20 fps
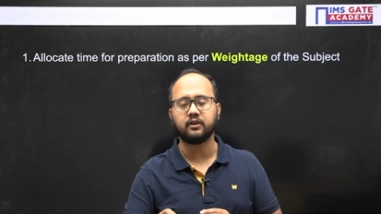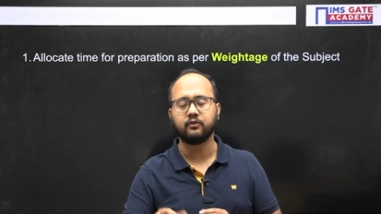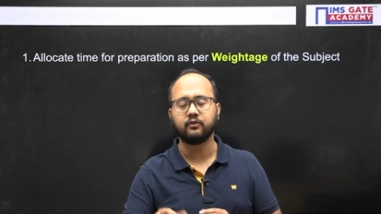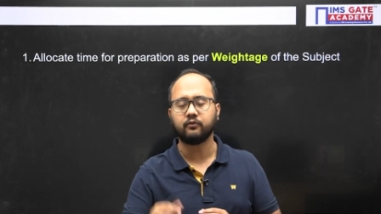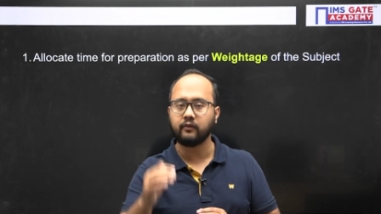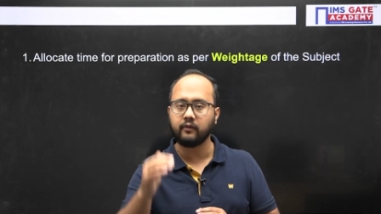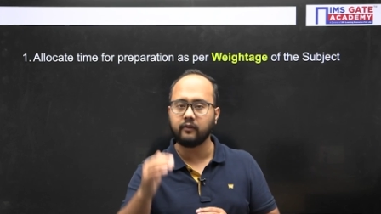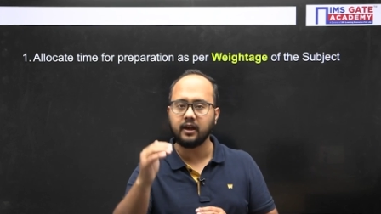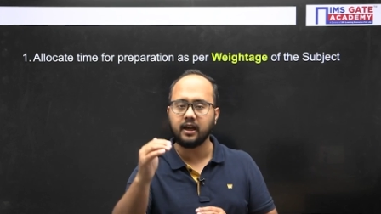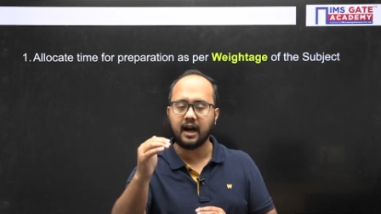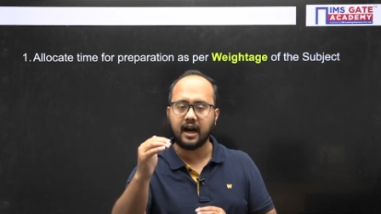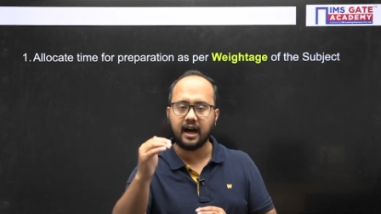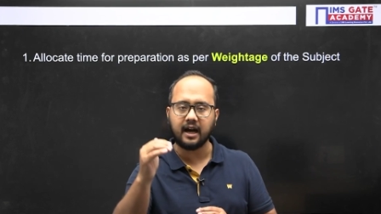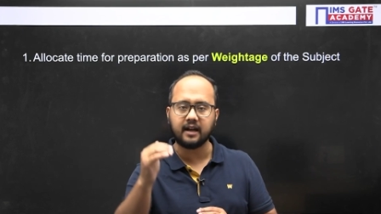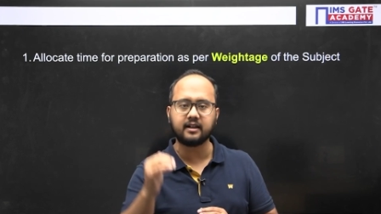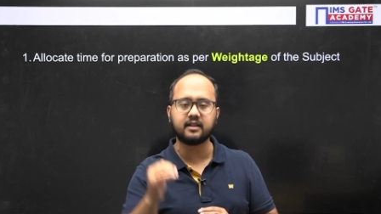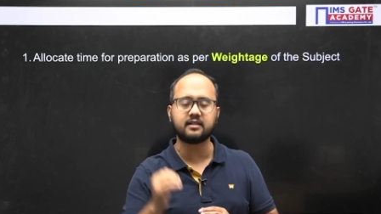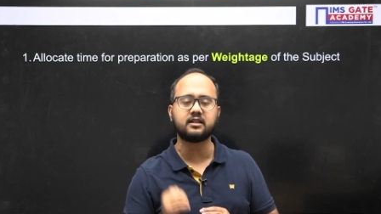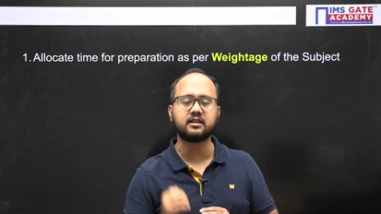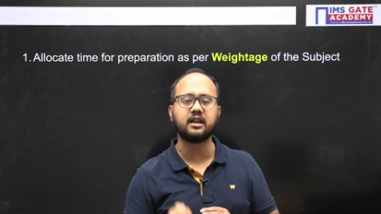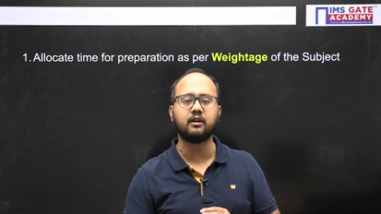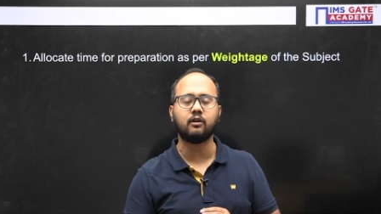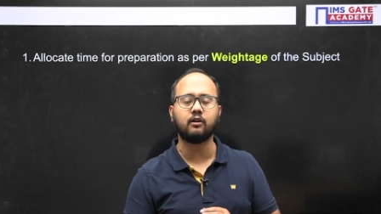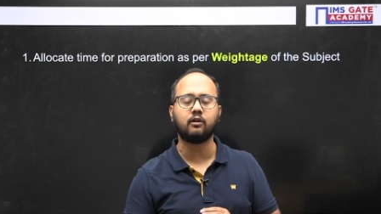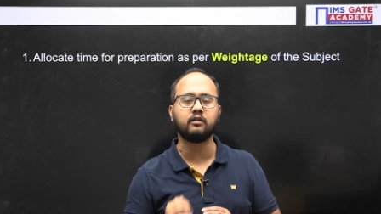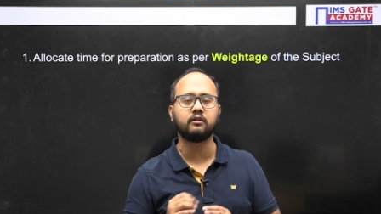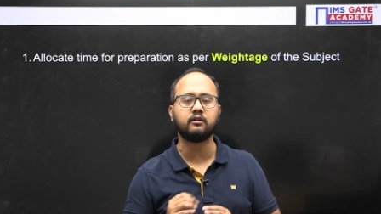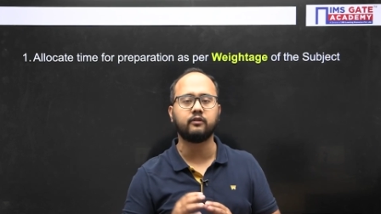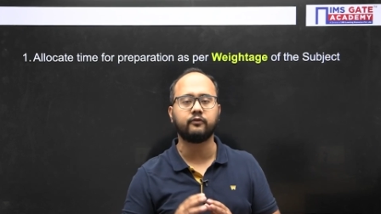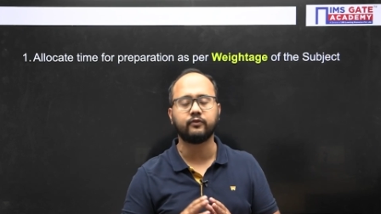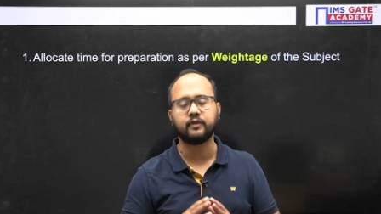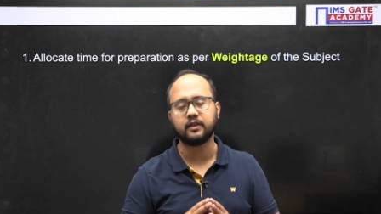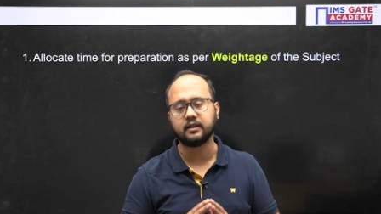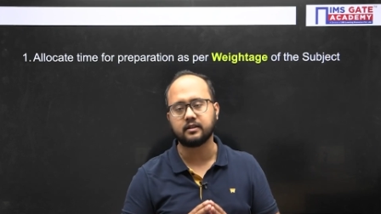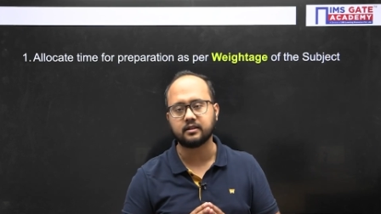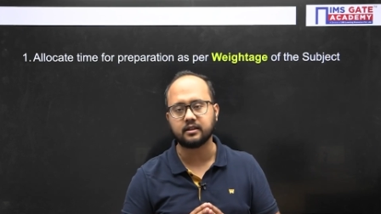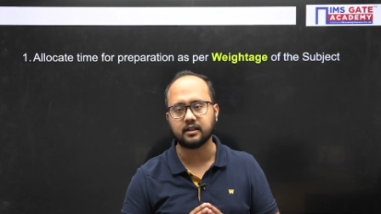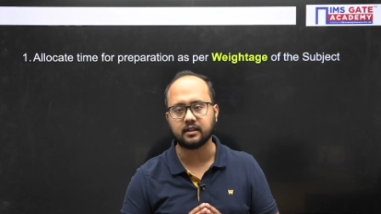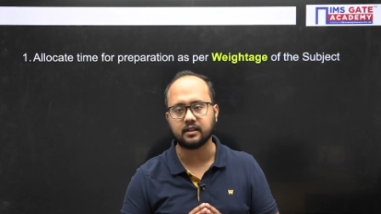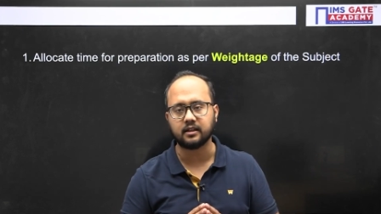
We will understand all of this thing.